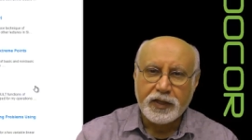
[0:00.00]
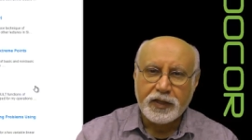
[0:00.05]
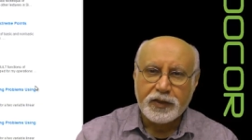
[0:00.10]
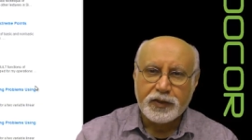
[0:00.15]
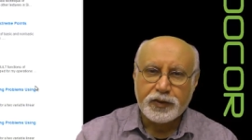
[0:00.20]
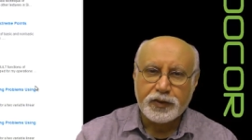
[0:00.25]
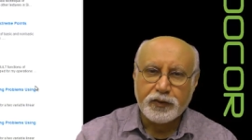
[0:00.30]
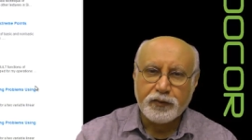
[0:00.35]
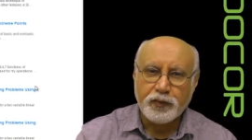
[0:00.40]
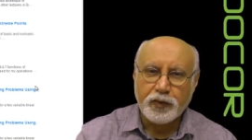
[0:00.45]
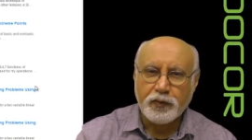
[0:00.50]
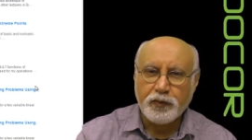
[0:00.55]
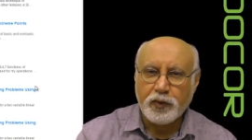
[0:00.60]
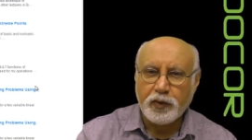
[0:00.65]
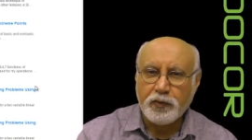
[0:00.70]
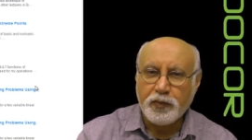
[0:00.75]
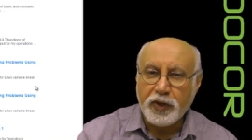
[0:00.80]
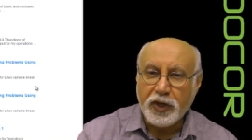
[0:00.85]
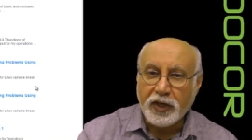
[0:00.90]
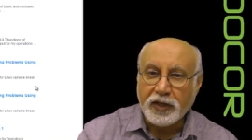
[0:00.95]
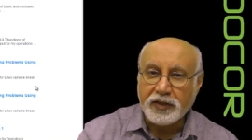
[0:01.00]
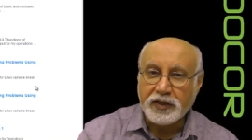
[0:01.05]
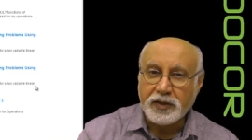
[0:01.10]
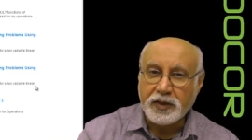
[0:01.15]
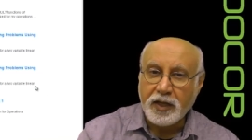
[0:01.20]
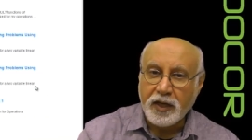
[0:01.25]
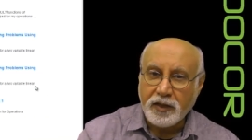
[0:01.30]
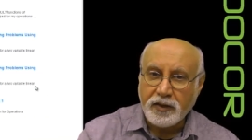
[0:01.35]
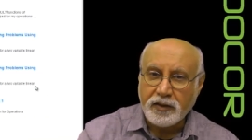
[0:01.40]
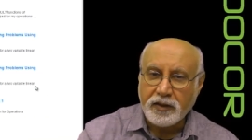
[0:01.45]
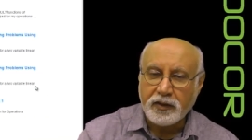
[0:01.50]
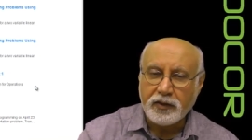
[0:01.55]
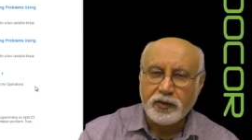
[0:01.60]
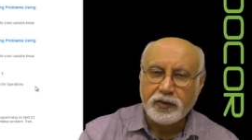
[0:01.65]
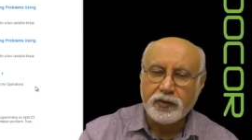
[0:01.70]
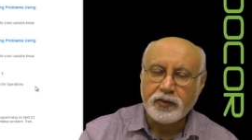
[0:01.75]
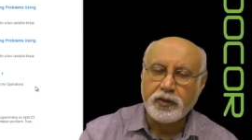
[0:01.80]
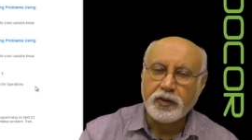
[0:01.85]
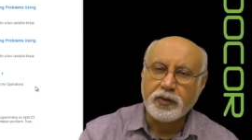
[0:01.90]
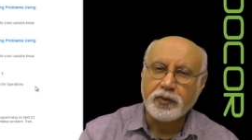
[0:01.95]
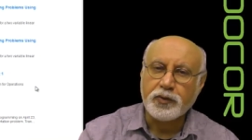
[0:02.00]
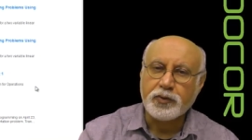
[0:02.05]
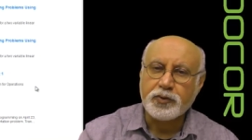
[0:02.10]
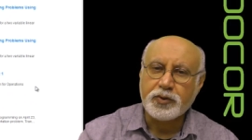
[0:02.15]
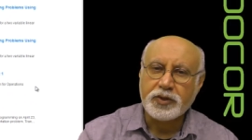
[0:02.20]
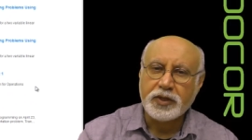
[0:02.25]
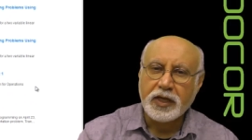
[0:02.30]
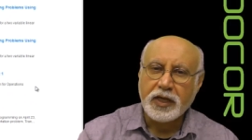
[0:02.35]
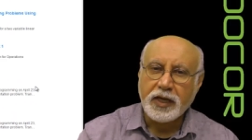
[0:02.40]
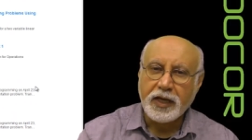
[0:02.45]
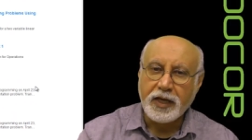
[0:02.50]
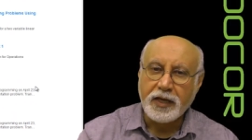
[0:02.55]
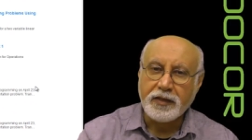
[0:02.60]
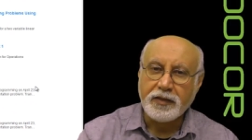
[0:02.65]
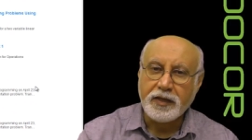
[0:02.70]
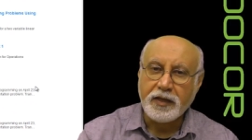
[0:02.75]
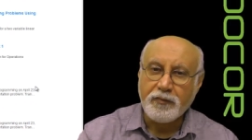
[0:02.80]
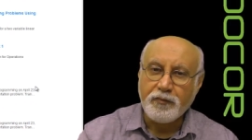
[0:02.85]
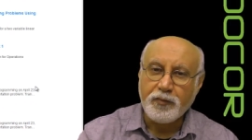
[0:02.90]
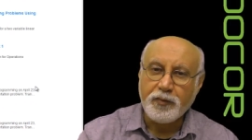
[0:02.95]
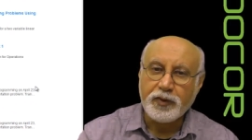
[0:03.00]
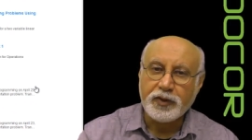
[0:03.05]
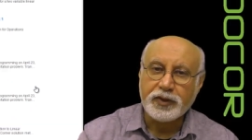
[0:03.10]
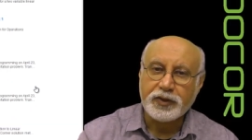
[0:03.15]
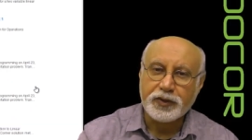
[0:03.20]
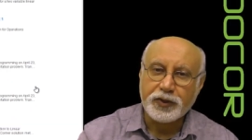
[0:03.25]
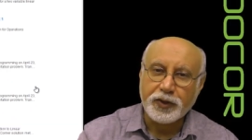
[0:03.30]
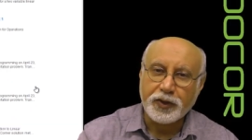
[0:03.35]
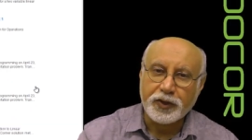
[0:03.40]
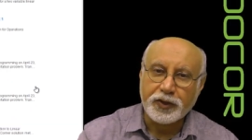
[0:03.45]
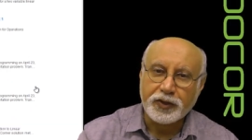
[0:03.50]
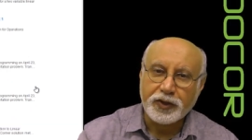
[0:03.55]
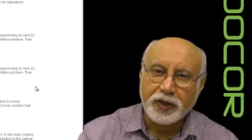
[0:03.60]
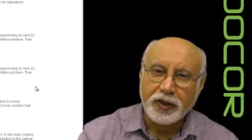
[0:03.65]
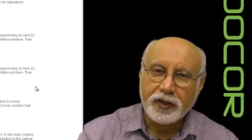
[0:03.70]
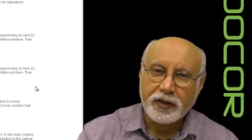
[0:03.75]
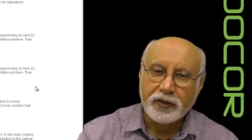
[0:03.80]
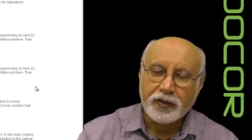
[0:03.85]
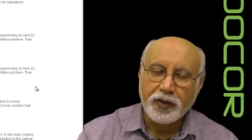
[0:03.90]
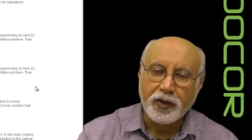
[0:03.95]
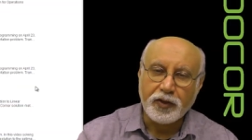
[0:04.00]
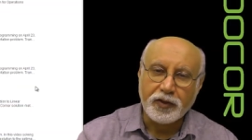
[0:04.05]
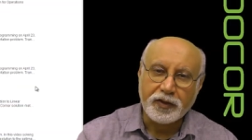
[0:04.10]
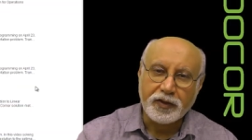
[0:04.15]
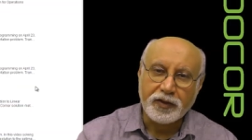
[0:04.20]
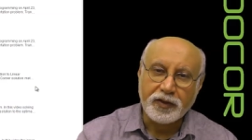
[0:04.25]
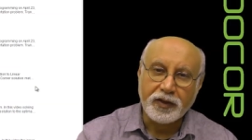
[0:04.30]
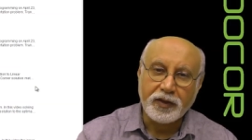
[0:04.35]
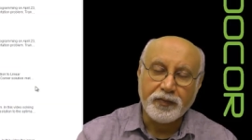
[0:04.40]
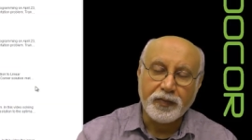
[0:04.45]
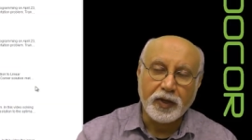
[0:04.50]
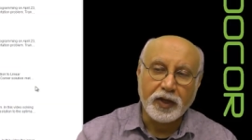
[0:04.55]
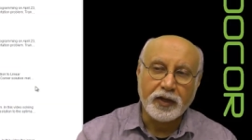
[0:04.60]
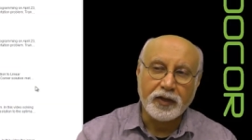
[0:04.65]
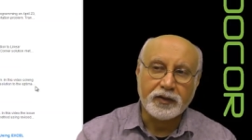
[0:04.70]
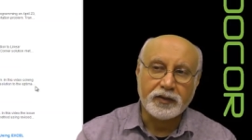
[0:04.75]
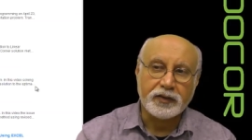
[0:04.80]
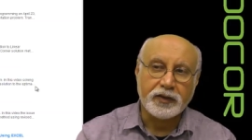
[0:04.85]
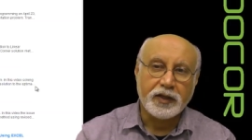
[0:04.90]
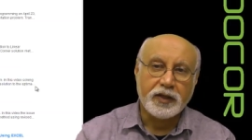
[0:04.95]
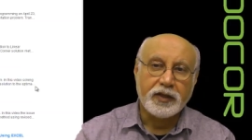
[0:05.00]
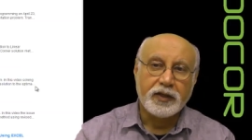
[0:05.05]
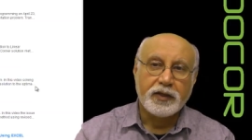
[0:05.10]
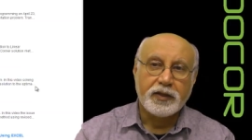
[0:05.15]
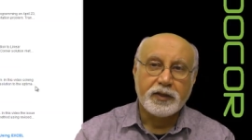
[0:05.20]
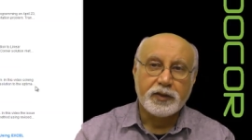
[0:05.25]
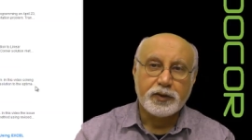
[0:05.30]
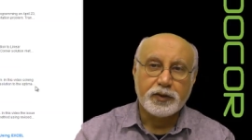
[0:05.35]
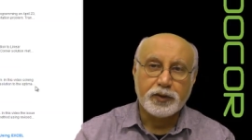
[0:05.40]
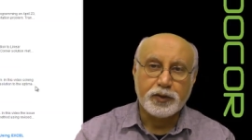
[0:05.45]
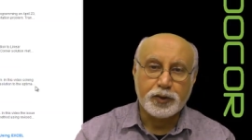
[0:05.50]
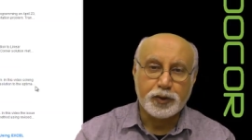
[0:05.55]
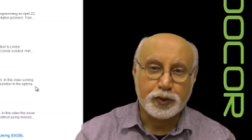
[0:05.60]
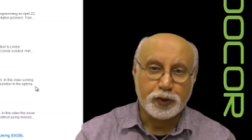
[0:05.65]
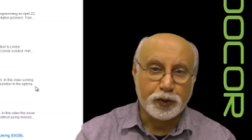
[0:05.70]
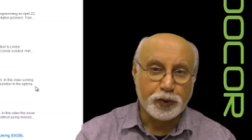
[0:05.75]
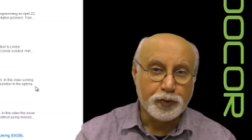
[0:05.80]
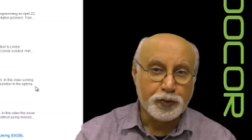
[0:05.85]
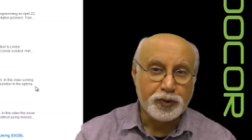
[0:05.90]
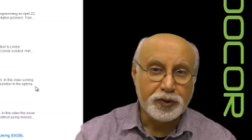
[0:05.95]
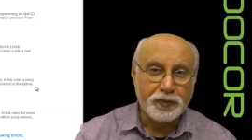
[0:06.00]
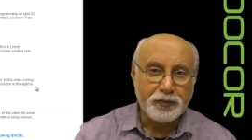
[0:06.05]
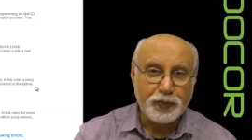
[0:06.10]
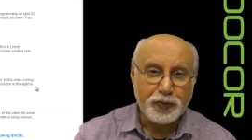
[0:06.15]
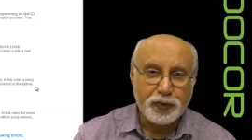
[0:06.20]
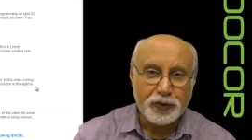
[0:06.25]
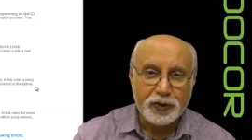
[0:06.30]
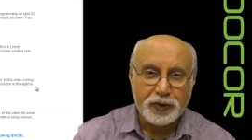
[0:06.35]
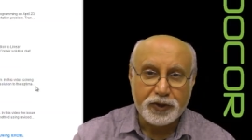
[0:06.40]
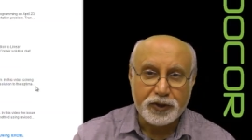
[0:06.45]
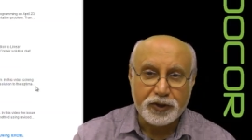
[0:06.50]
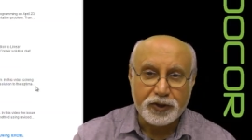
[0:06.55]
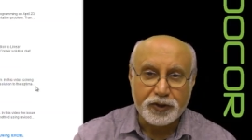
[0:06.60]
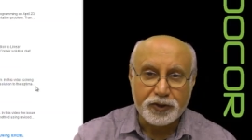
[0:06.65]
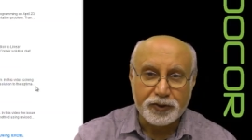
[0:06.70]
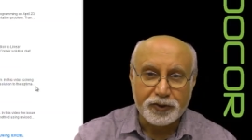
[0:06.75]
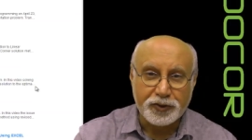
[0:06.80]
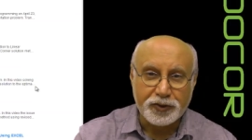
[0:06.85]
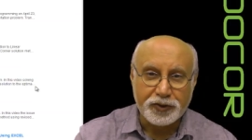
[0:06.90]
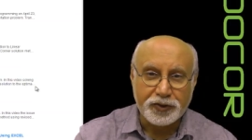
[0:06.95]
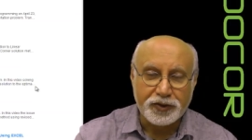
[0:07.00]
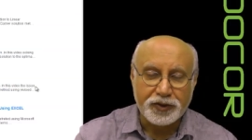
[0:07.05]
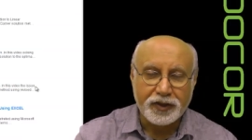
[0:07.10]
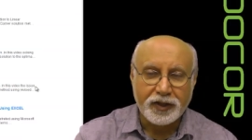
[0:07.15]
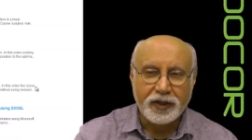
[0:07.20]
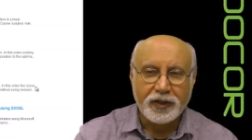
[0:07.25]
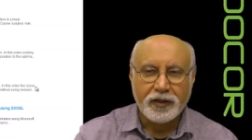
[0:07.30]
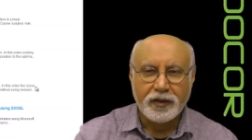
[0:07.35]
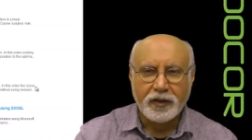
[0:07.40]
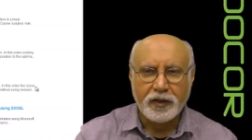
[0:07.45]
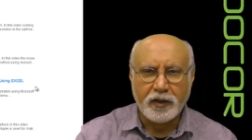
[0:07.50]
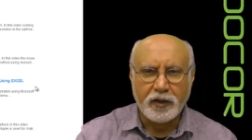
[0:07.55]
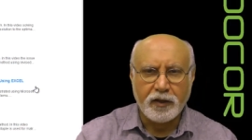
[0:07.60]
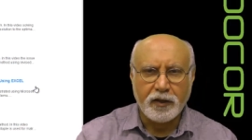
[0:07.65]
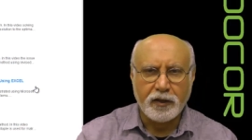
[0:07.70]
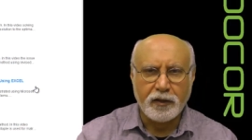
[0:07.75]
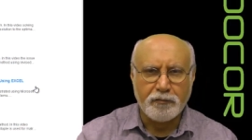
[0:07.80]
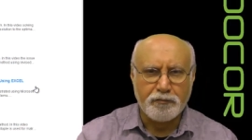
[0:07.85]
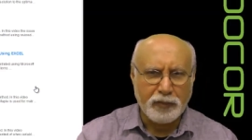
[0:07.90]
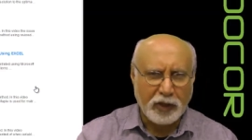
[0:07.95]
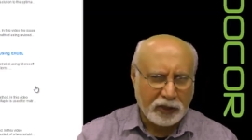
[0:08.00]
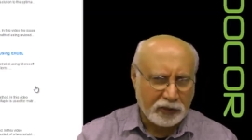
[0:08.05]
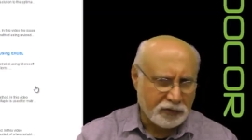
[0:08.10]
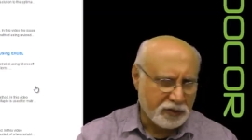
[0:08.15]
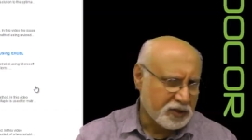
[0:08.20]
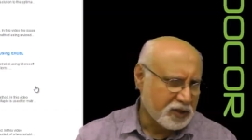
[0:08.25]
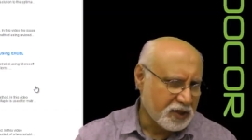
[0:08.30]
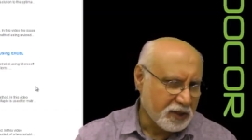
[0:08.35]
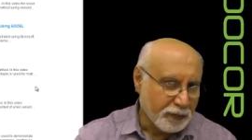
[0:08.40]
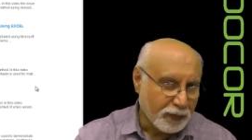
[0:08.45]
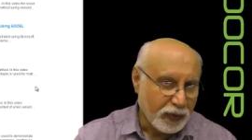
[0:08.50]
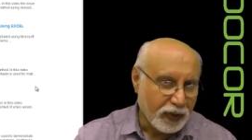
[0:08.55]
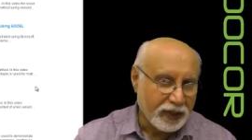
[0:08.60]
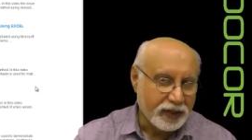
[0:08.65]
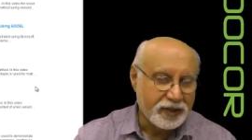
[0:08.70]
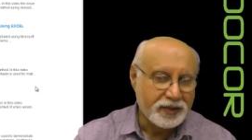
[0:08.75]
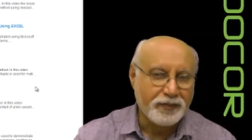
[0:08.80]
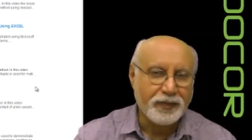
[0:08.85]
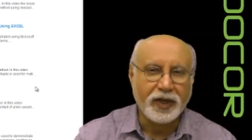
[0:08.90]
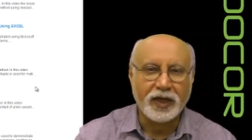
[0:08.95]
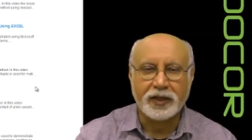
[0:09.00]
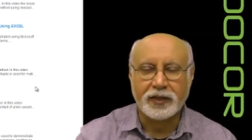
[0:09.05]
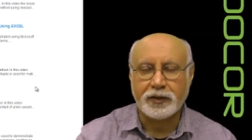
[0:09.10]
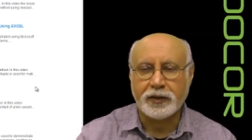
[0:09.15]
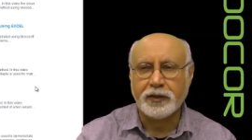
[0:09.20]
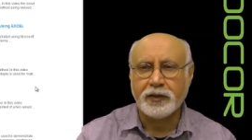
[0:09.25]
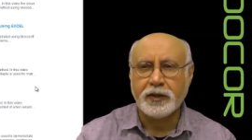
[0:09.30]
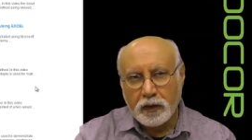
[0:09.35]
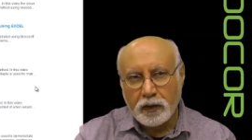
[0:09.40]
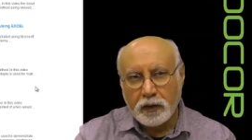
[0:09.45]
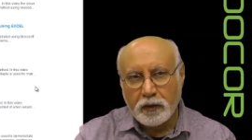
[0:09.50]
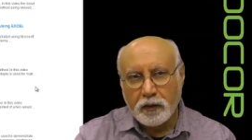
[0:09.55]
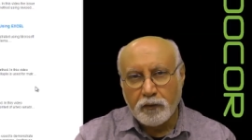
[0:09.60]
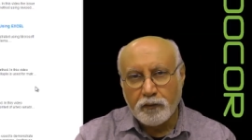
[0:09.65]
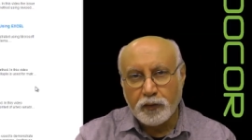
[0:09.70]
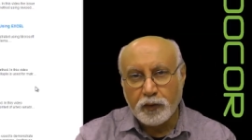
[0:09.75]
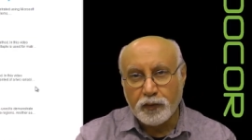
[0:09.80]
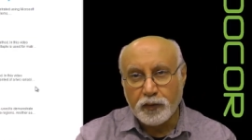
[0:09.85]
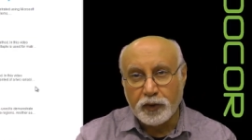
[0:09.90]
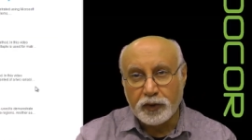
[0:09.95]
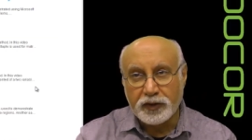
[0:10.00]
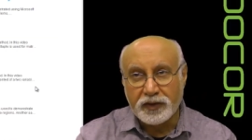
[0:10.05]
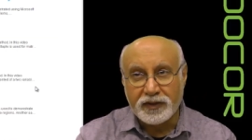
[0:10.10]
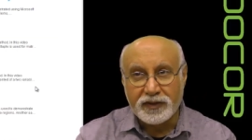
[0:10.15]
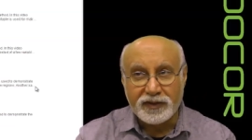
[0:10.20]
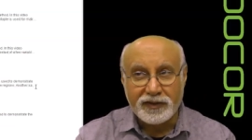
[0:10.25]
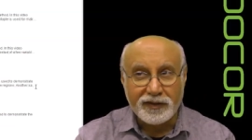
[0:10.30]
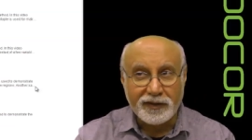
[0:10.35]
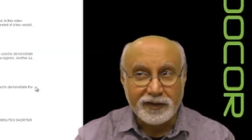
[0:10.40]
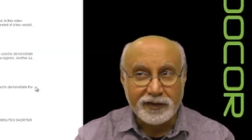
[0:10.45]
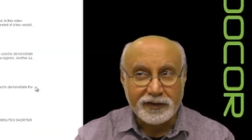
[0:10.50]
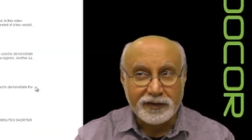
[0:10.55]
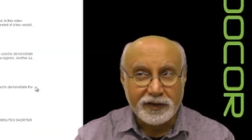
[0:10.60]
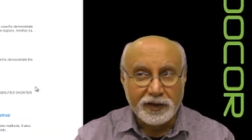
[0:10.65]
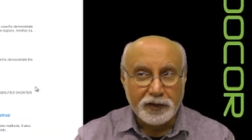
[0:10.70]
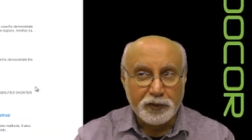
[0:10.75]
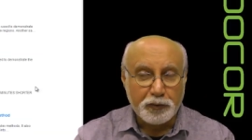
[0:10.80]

So we will be extending to those and then we start talking about the solution procedures, uh, mainly simplex method. We will discuss